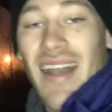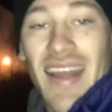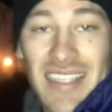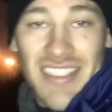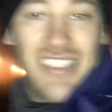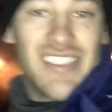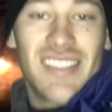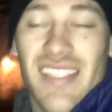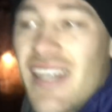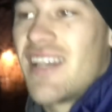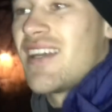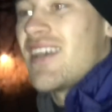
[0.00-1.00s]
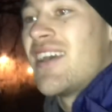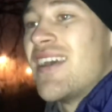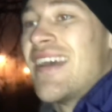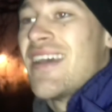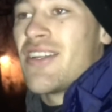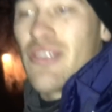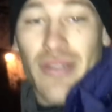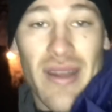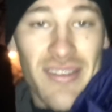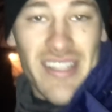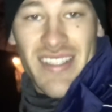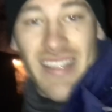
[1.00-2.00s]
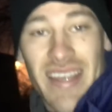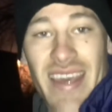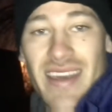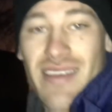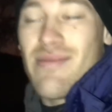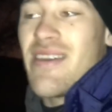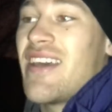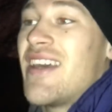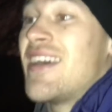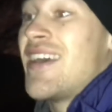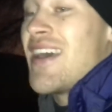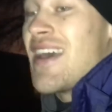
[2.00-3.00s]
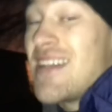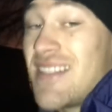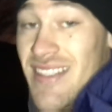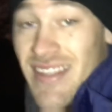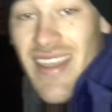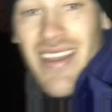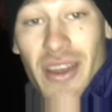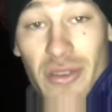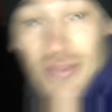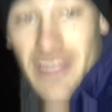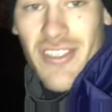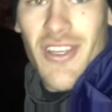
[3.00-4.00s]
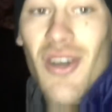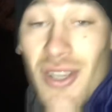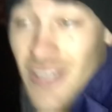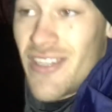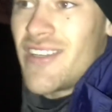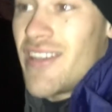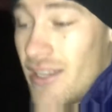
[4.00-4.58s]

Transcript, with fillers: lectures, travelling to the game, staying over in Scotland